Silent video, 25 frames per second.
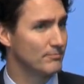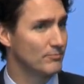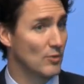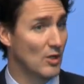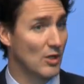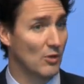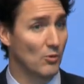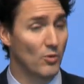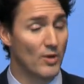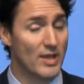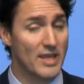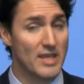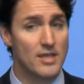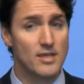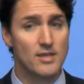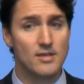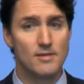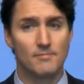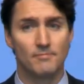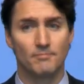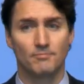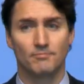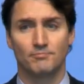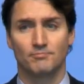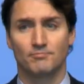Well,
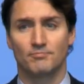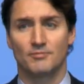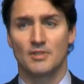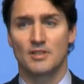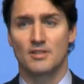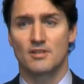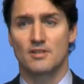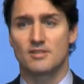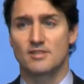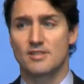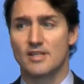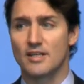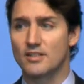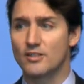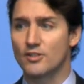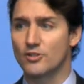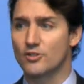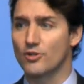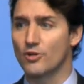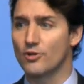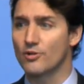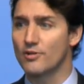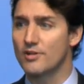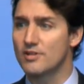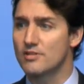we, the
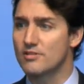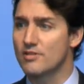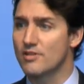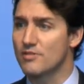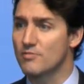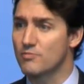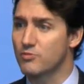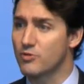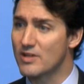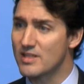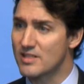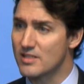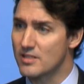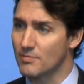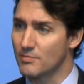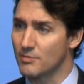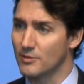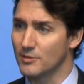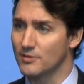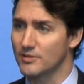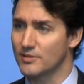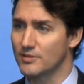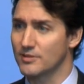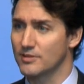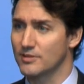signatories to the
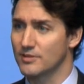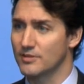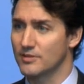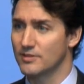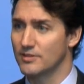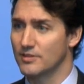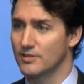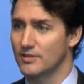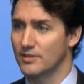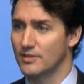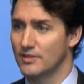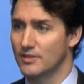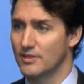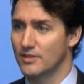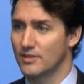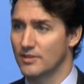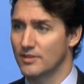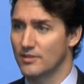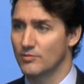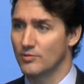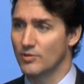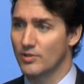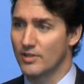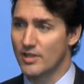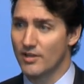principles,
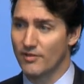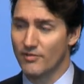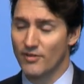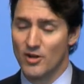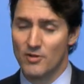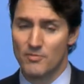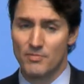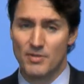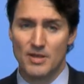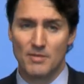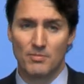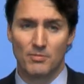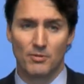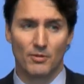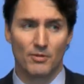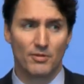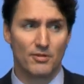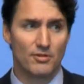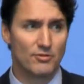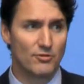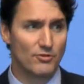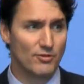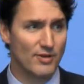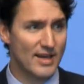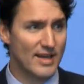will give our people
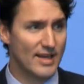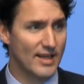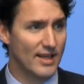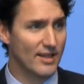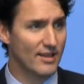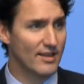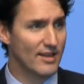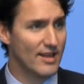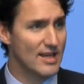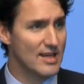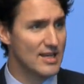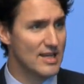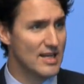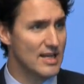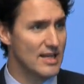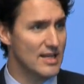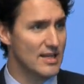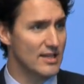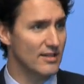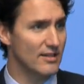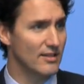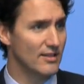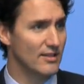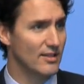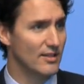the training they
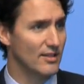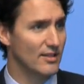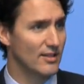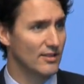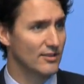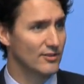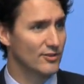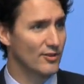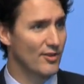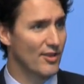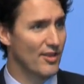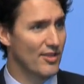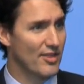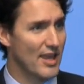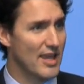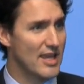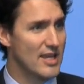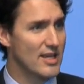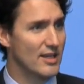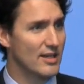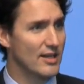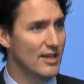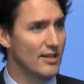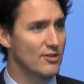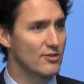need so that they
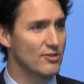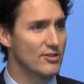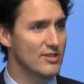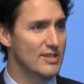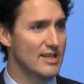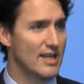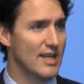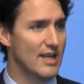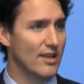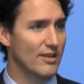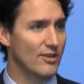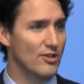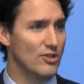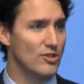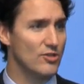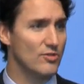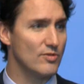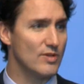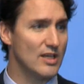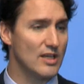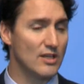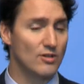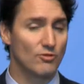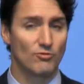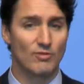can understand the
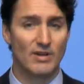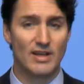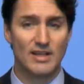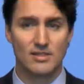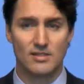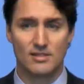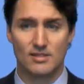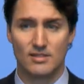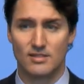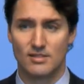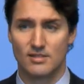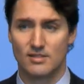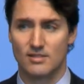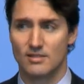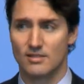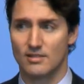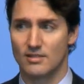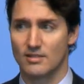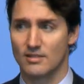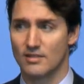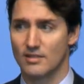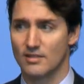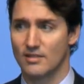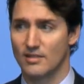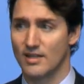unique risks
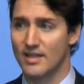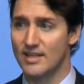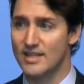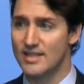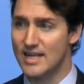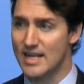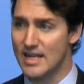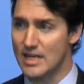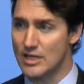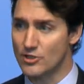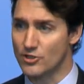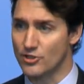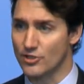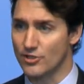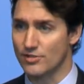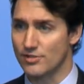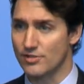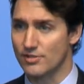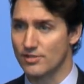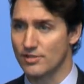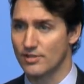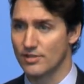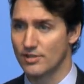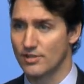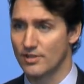and
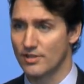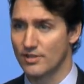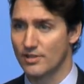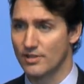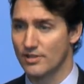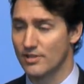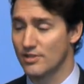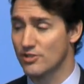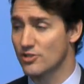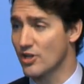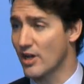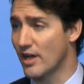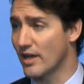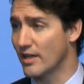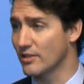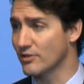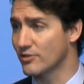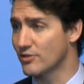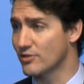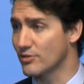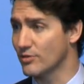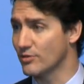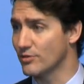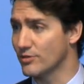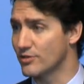dangers that child
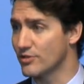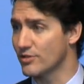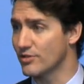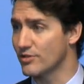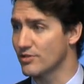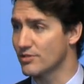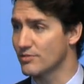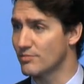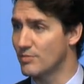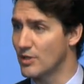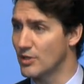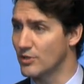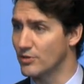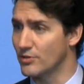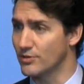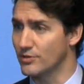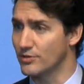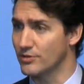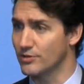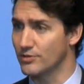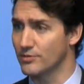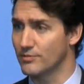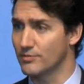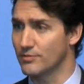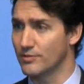soldiers
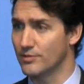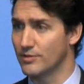pose.